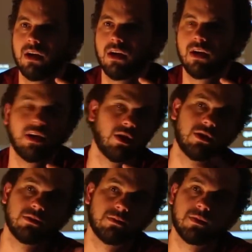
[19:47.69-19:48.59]

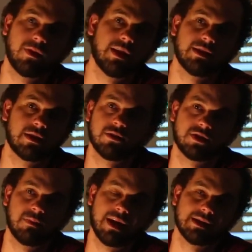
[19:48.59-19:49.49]
are things that are
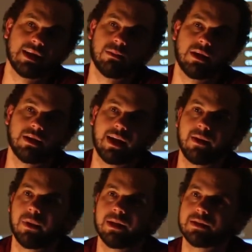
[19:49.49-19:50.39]
just maintained by the
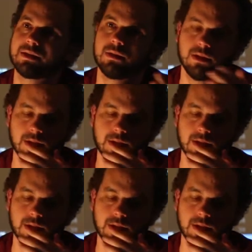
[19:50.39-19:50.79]
database.